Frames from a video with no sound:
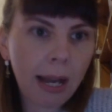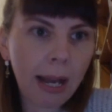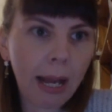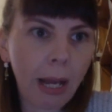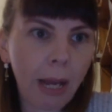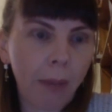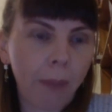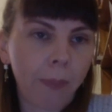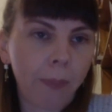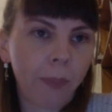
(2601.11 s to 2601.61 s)

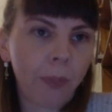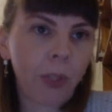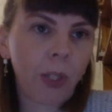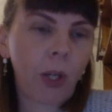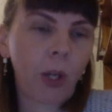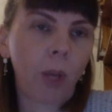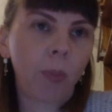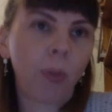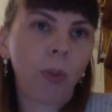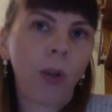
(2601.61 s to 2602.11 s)

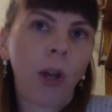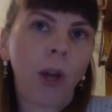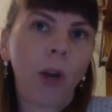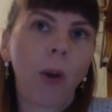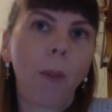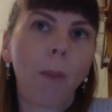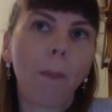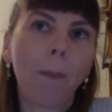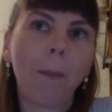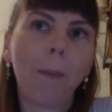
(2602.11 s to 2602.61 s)
So I put
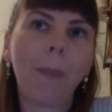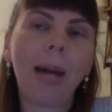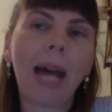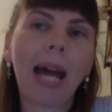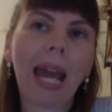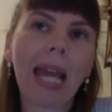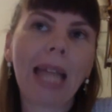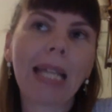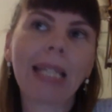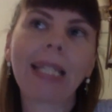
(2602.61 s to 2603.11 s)
her on
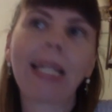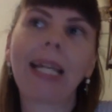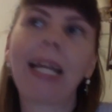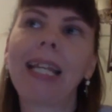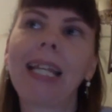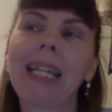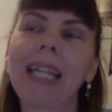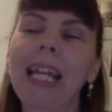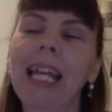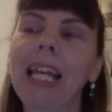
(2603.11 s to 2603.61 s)
bass,
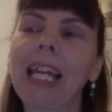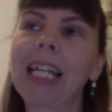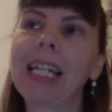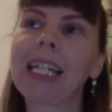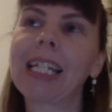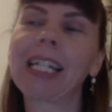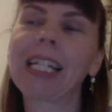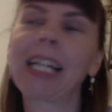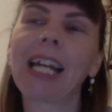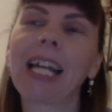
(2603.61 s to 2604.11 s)
I
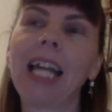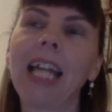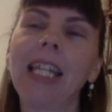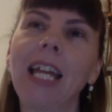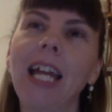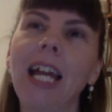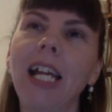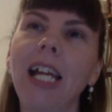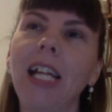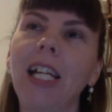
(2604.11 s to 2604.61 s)
think,
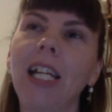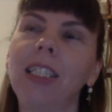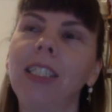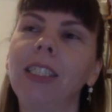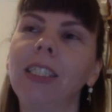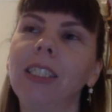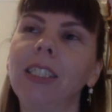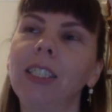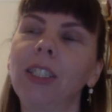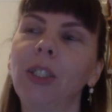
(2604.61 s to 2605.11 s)
and
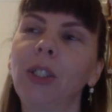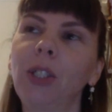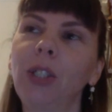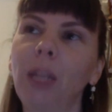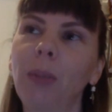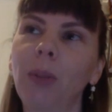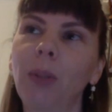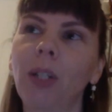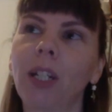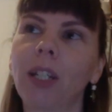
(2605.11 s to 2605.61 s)
then who
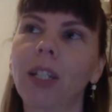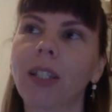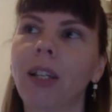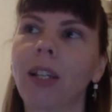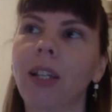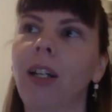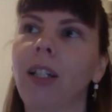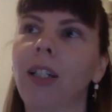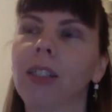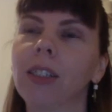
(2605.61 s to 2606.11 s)
can I put on
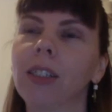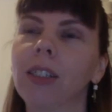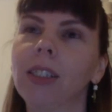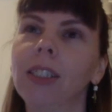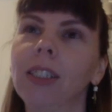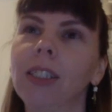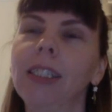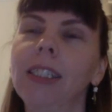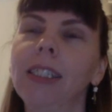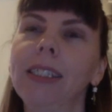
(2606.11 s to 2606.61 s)
guitar?
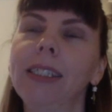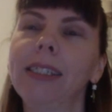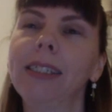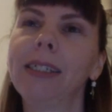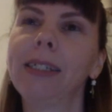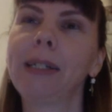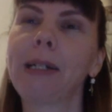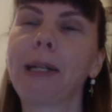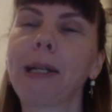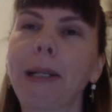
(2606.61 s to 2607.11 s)

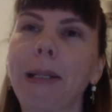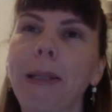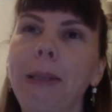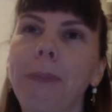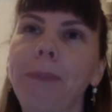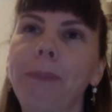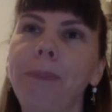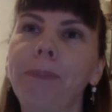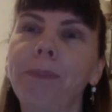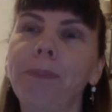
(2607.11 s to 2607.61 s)

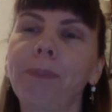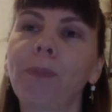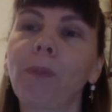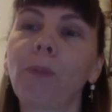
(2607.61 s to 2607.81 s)
I